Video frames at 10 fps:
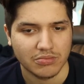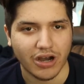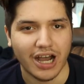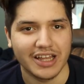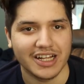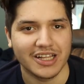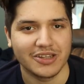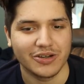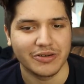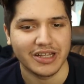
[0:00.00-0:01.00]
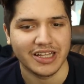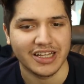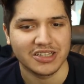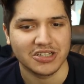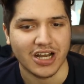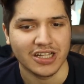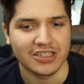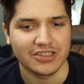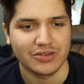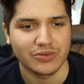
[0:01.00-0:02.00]
Well, how are they gonna do it when he gets called
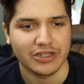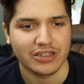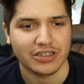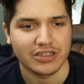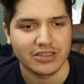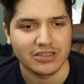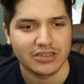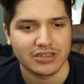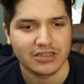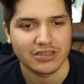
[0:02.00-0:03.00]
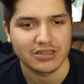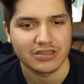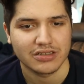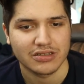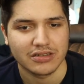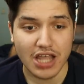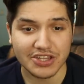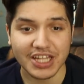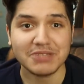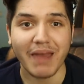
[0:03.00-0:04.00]
into work? Oh,
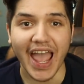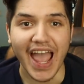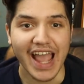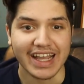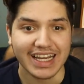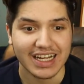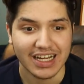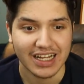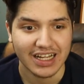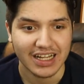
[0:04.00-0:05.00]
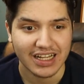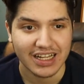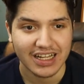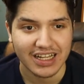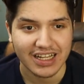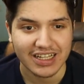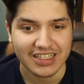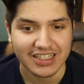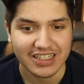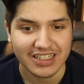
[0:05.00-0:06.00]
she's back! back.
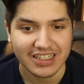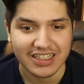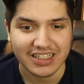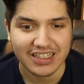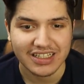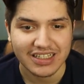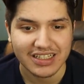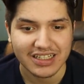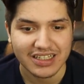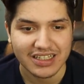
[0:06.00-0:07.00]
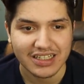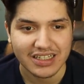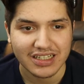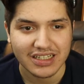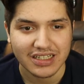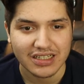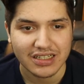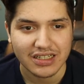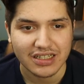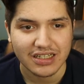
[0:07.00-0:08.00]
I, yeah, I thought I'd get in early,
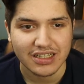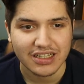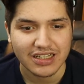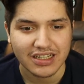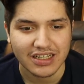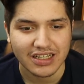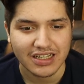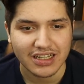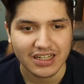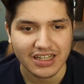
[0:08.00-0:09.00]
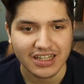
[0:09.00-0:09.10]
stake out my spot.